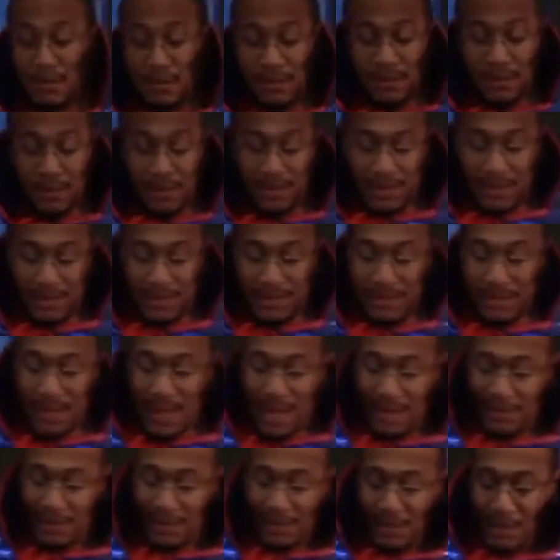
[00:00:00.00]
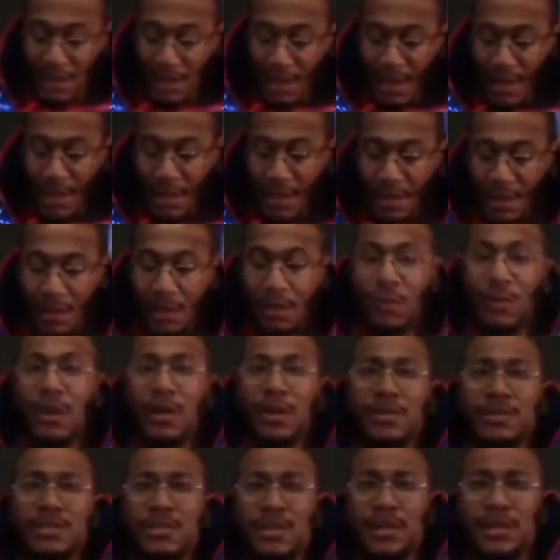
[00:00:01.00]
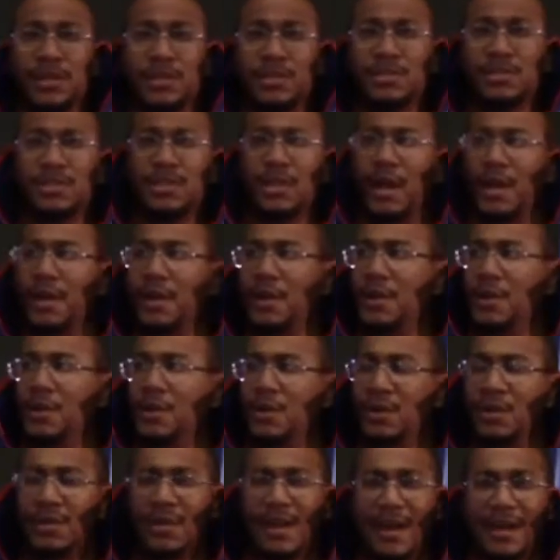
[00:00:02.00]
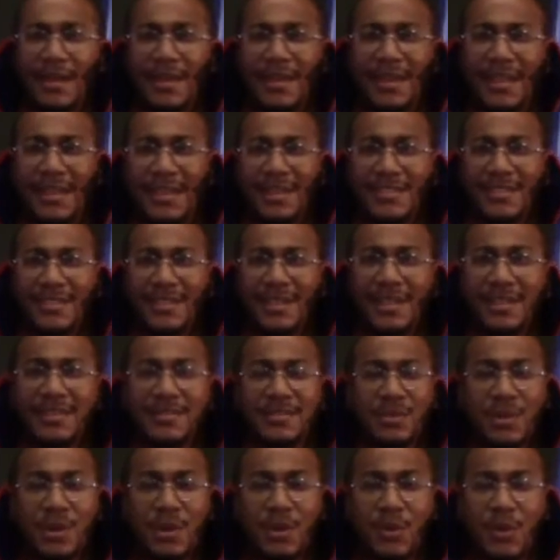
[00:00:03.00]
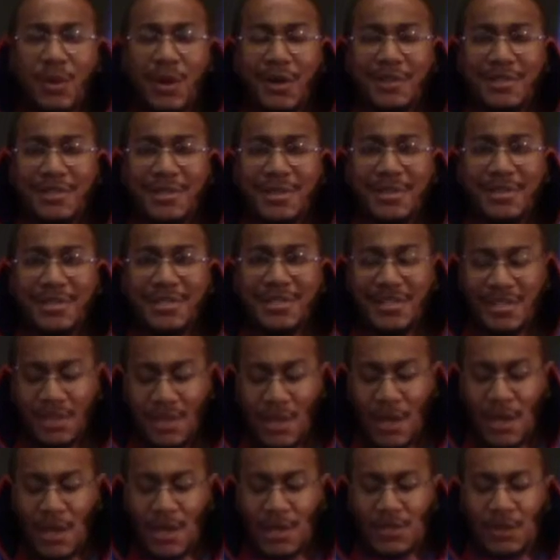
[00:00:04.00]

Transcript: This is actually a word search. I know a lot of kids love doing word searches.